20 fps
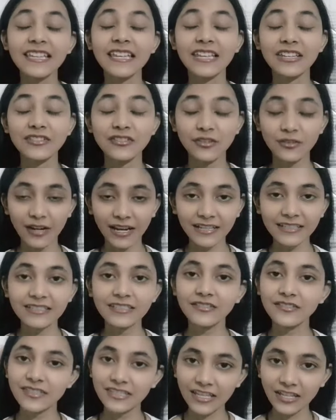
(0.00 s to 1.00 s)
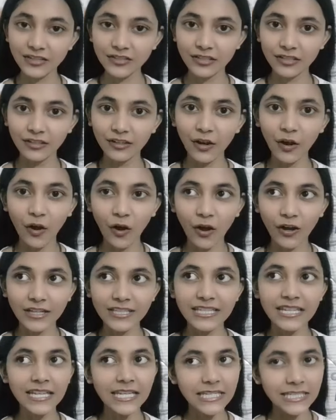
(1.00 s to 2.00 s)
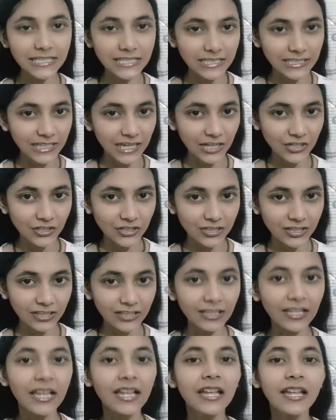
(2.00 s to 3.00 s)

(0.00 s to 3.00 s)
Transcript: interactive session on International